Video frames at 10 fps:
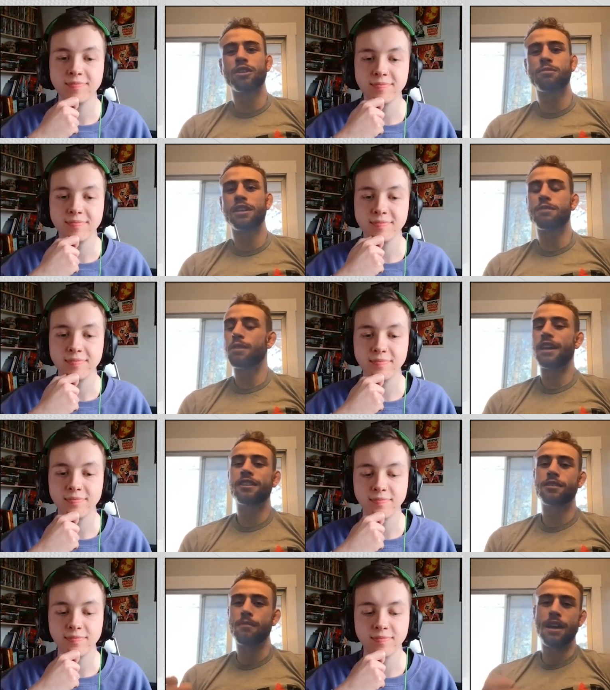Speaker 1: experience, but that
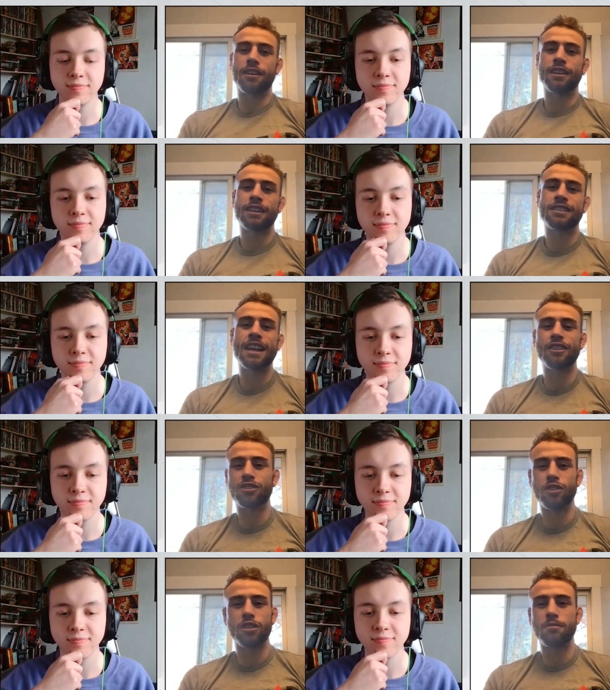doesn't matter. He's 10 years
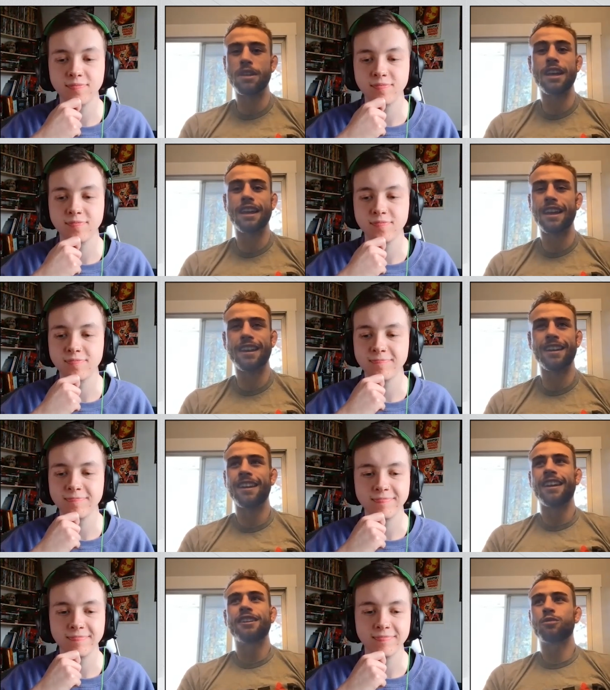older than me again,
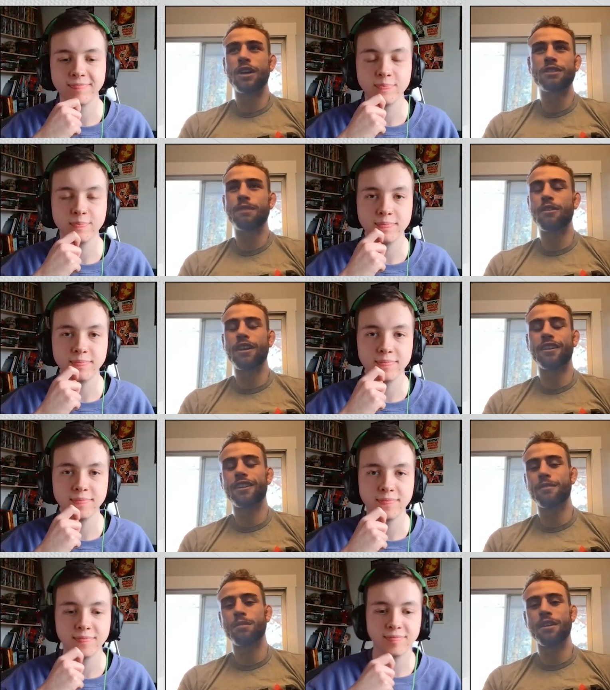twice my
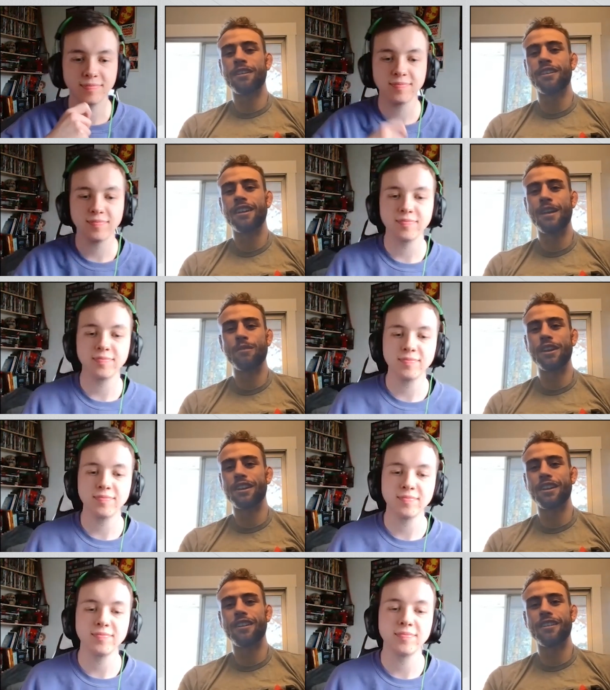record, but I'm ready to
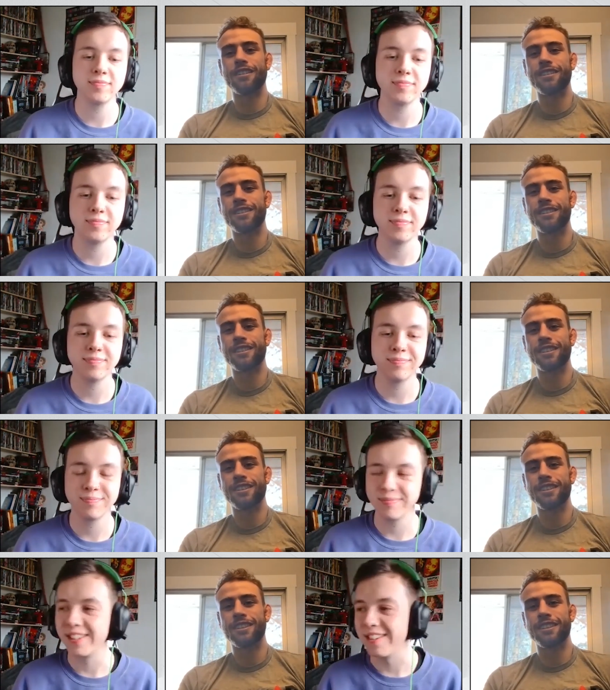go.
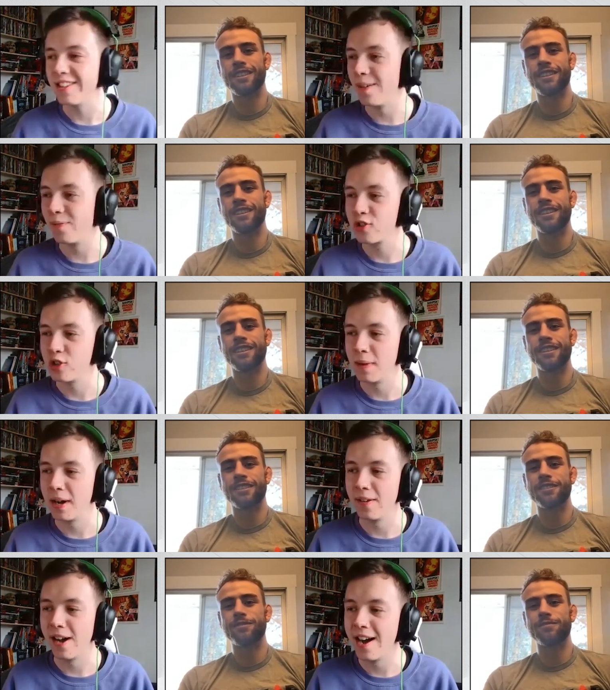
Speaker 2: Yeah, for sure,
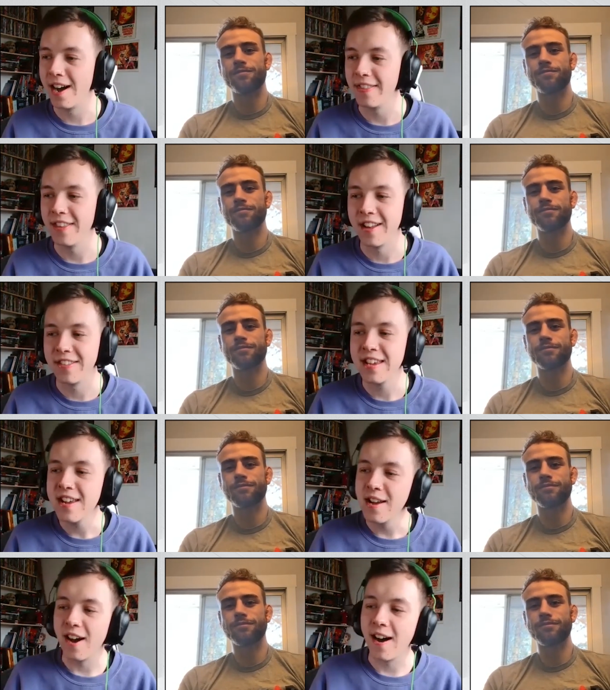man. I,
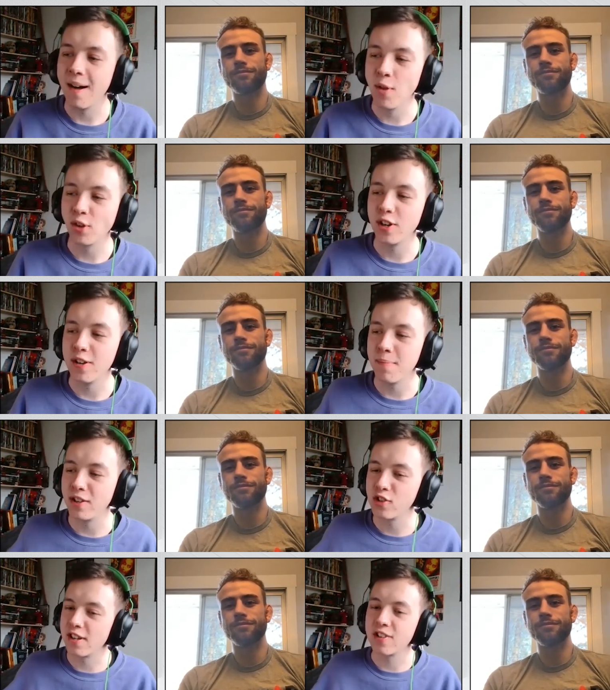I'm not going to
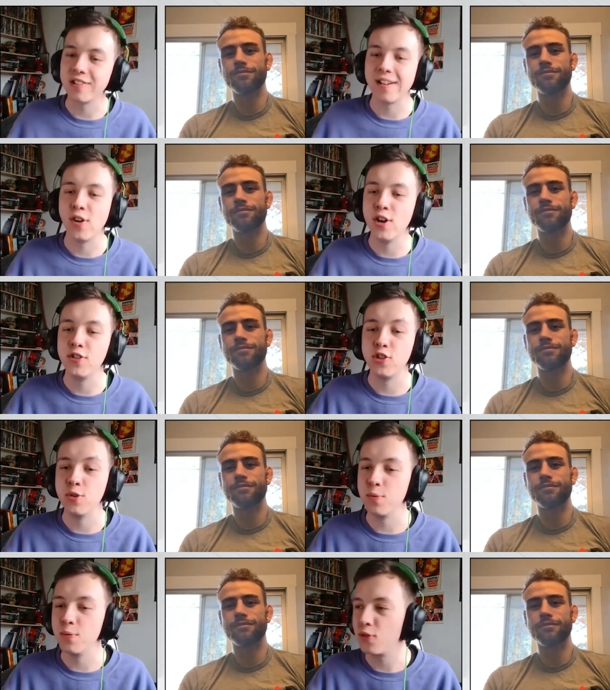mention it because I've heard
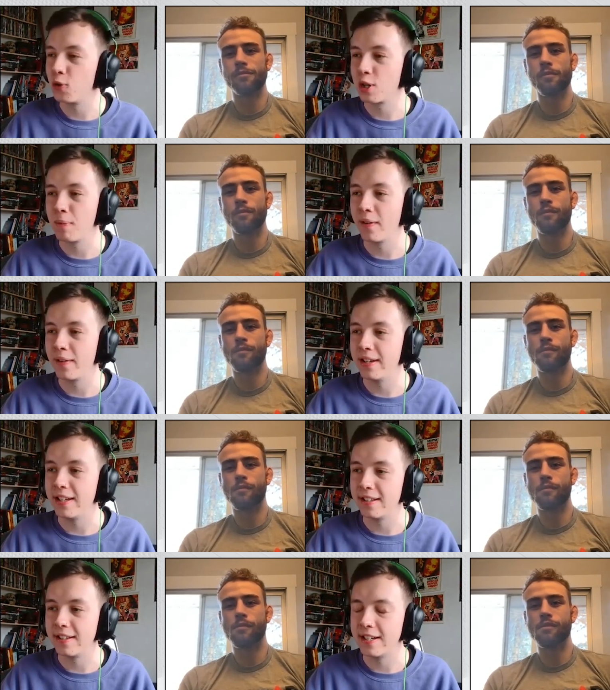you talk about it
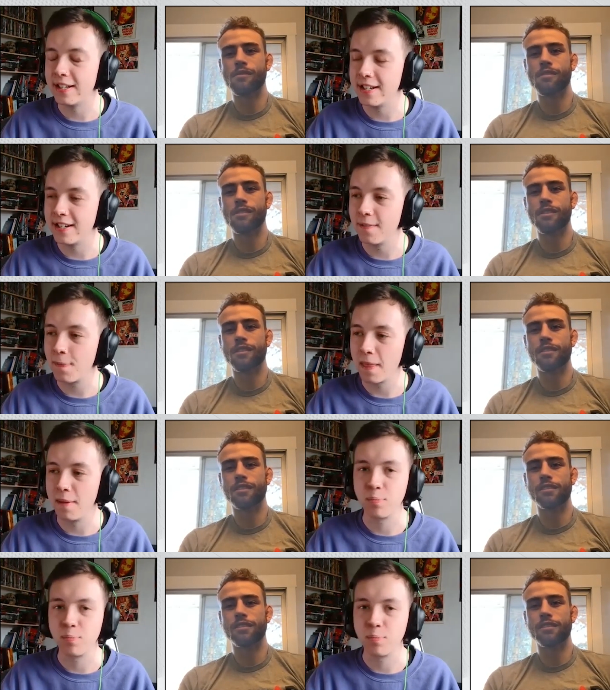in uh, in